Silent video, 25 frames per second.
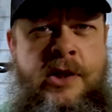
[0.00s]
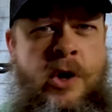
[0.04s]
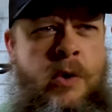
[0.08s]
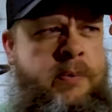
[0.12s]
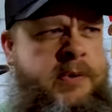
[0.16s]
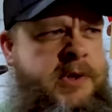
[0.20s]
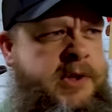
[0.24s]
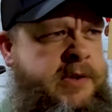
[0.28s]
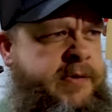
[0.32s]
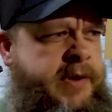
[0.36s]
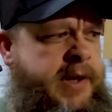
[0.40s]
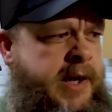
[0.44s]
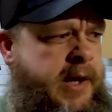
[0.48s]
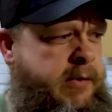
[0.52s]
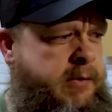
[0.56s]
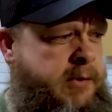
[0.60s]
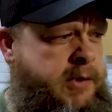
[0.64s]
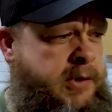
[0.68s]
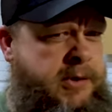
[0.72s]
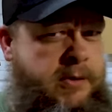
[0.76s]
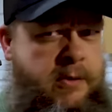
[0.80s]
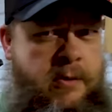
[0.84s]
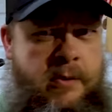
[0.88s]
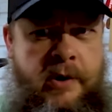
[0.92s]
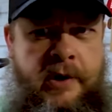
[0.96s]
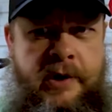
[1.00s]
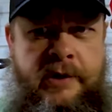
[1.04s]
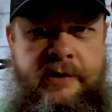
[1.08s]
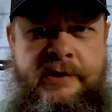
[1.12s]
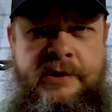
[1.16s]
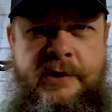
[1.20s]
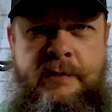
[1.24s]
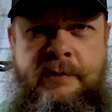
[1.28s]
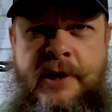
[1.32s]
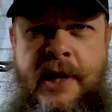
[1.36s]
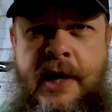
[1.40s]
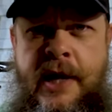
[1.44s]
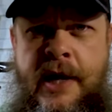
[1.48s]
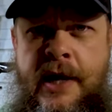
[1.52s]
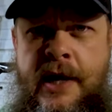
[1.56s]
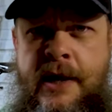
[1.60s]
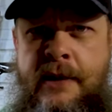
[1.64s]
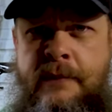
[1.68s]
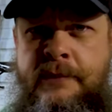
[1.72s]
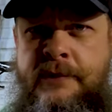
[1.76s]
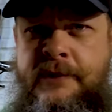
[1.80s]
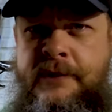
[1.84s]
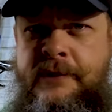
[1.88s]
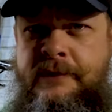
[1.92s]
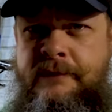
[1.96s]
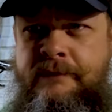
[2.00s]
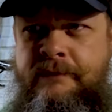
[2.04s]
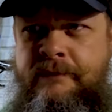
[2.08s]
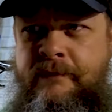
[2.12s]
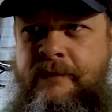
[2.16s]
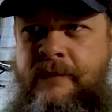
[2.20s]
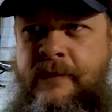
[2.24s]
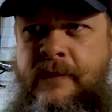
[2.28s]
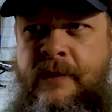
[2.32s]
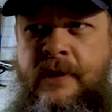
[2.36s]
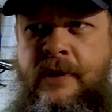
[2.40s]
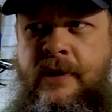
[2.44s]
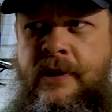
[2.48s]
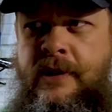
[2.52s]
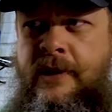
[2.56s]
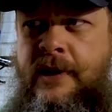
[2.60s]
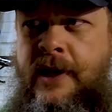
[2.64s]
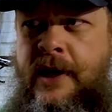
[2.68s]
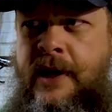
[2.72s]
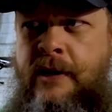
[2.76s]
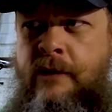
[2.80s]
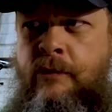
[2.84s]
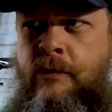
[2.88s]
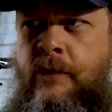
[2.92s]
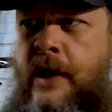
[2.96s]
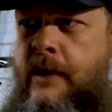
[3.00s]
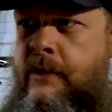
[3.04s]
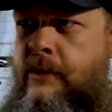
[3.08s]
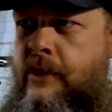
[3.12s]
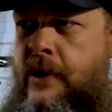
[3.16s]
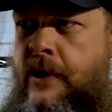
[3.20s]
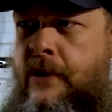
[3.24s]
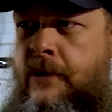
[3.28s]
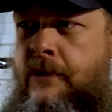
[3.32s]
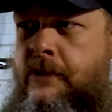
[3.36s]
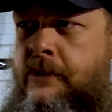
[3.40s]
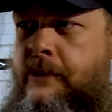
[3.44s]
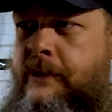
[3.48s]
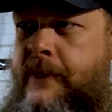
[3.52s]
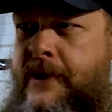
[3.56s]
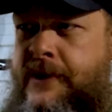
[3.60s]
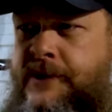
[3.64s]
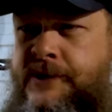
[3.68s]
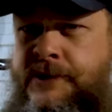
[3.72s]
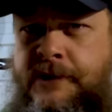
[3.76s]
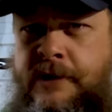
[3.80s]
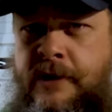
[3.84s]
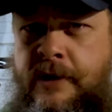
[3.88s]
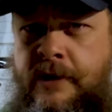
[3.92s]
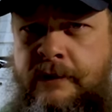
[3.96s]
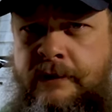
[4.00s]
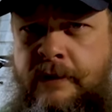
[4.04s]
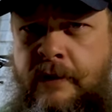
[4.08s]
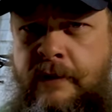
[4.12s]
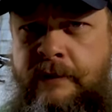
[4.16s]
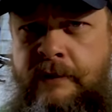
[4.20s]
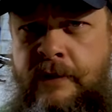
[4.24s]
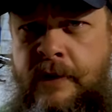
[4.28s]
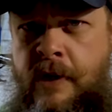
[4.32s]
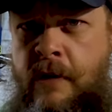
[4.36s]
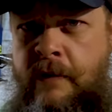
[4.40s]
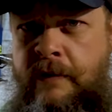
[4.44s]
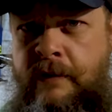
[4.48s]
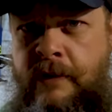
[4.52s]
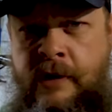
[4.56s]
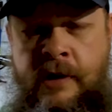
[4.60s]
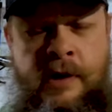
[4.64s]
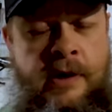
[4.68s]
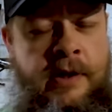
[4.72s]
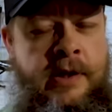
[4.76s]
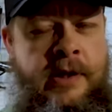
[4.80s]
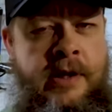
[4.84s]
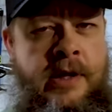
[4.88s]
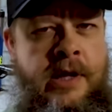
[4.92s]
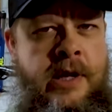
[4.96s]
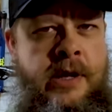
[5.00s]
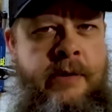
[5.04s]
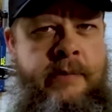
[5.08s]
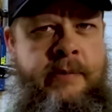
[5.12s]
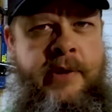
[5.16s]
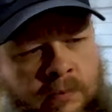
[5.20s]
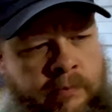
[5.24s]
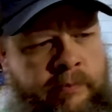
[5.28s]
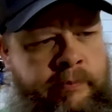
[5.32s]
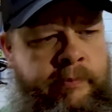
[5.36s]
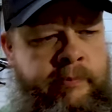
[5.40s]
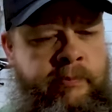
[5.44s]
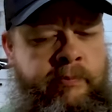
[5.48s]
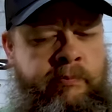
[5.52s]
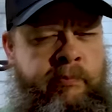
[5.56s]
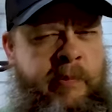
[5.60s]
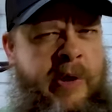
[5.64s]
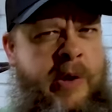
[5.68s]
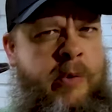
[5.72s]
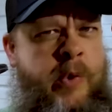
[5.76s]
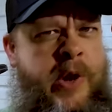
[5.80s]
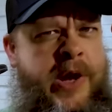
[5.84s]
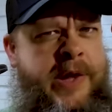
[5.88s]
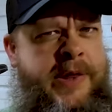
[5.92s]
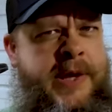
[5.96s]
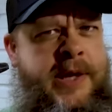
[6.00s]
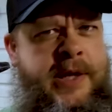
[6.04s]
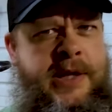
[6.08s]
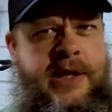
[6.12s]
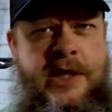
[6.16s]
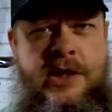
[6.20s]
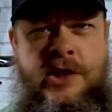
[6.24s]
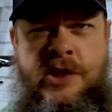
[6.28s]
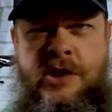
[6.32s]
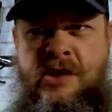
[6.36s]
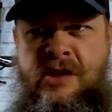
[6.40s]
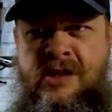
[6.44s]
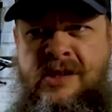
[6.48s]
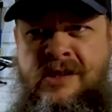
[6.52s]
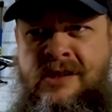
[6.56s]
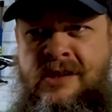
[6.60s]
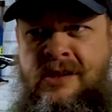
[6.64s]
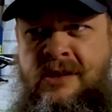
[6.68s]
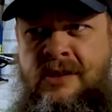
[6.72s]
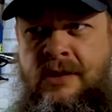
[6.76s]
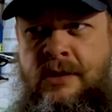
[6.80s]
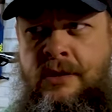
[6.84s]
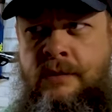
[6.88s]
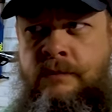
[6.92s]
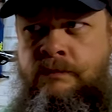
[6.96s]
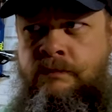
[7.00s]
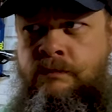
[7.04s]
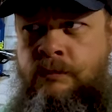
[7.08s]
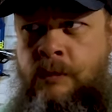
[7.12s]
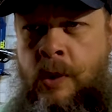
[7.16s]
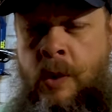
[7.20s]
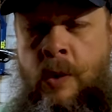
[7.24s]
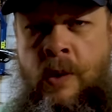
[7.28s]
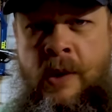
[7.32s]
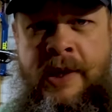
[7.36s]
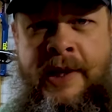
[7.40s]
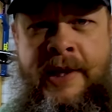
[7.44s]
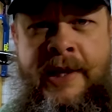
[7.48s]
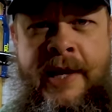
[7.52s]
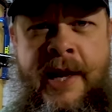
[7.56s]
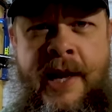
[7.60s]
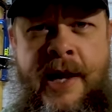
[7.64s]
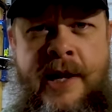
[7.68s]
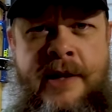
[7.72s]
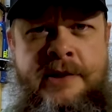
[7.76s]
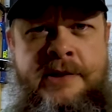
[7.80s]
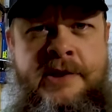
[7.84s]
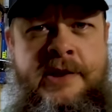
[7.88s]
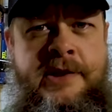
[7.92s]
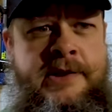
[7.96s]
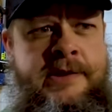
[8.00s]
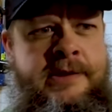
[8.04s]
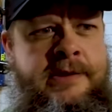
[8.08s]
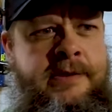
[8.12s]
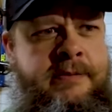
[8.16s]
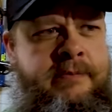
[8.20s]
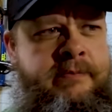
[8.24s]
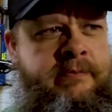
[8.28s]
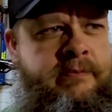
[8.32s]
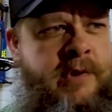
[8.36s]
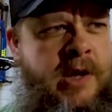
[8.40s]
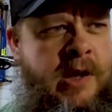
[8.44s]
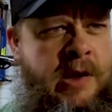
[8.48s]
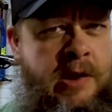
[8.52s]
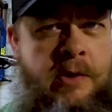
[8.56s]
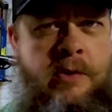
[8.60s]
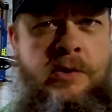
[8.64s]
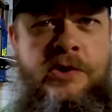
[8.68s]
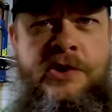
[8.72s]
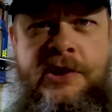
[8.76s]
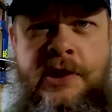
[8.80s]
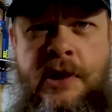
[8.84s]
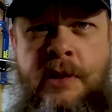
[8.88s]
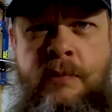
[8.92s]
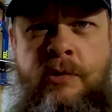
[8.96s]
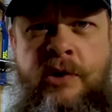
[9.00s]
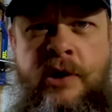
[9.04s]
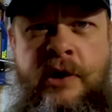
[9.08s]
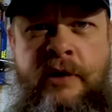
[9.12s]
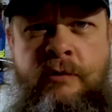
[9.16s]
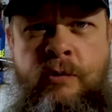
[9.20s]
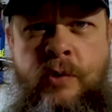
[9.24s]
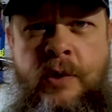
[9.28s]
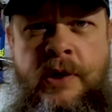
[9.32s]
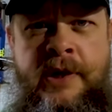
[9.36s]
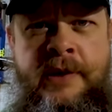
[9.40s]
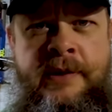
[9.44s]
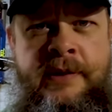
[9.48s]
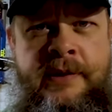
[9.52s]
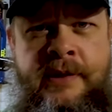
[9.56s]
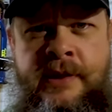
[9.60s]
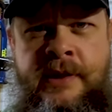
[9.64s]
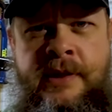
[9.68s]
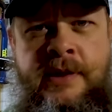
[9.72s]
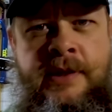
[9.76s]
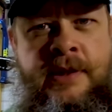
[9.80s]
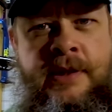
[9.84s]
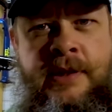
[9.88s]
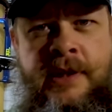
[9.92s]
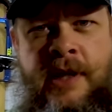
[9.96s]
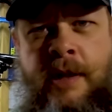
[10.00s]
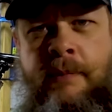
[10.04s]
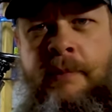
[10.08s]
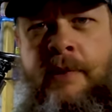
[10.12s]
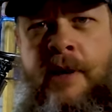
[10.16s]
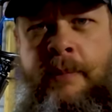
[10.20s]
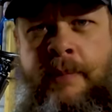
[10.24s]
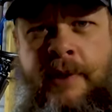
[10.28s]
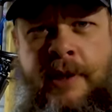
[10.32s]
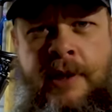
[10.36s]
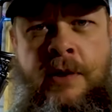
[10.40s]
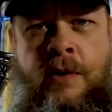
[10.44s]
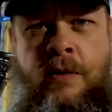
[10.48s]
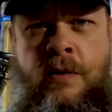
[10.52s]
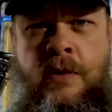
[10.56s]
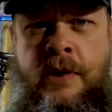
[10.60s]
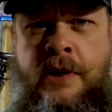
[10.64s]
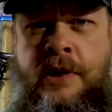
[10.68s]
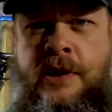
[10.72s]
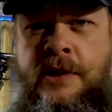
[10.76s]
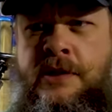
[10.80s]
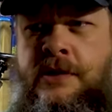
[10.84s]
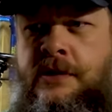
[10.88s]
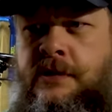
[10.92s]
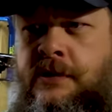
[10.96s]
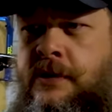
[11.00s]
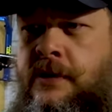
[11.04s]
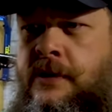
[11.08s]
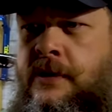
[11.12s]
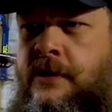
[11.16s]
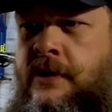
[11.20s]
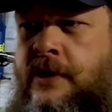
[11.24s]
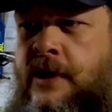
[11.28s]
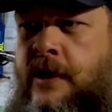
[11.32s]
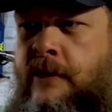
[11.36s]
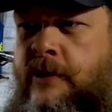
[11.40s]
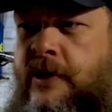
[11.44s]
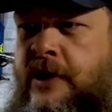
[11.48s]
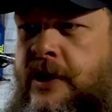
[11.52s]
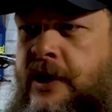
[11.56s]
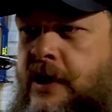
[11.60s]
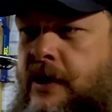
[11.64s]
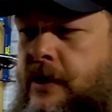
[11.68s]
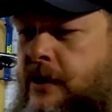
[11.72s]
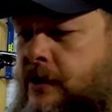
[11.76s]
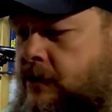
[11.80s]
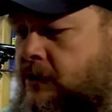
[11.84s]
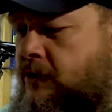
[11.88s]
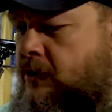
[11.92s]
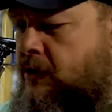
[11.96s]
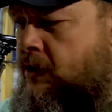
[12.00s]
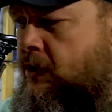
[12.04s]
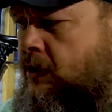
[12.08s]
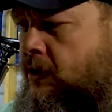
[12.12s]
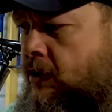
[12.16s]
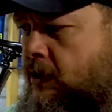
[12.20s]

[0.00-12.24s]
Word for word: Hope this video was short. Sometimes I can ramble on about stuff over and over. Anyway, I think that's uh, all I got. It's just a little summary of what I may be doing this uh, coming year.